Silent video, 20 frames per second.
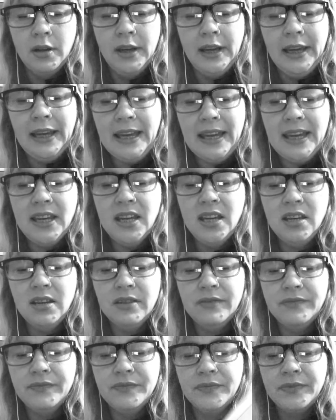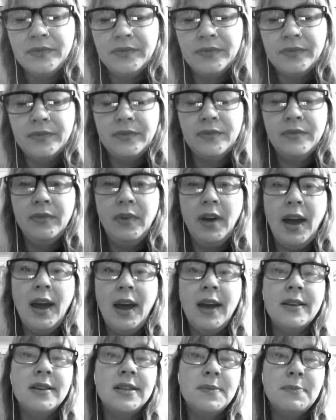He,
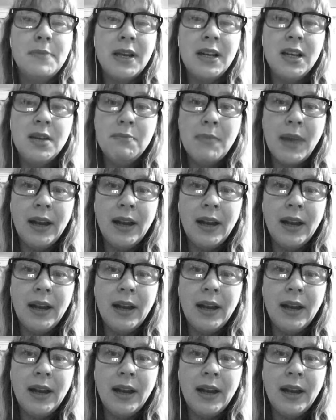as many